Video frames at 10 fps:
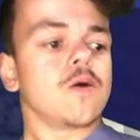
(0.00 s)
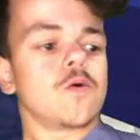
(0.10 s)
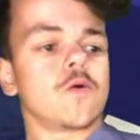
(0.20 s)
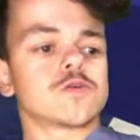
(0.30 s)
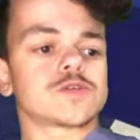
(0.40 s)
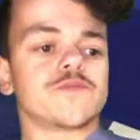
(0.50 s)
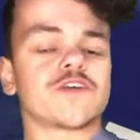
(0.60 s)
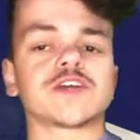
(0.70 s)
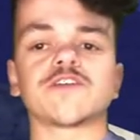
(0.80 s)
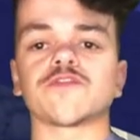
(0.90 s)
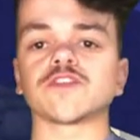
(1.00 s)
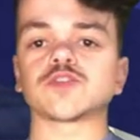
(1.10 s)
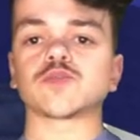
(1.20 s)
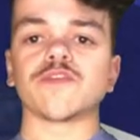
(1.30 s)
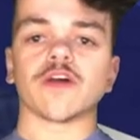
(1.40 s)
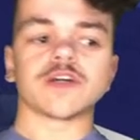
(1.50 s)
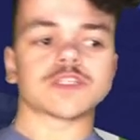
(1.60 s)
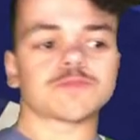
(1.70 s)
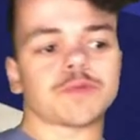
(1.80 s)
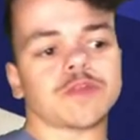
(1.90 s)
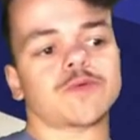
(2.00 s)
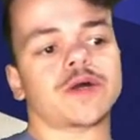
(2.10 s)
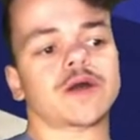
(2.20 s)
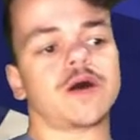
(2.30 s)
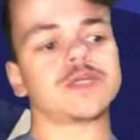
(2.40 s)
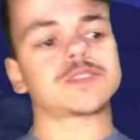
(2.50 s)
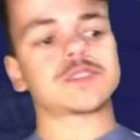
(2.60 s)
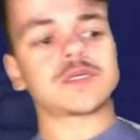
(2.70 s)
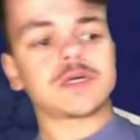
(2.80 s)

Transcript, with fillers: Awesome. Thank you for the 12 likes, by the way, guys.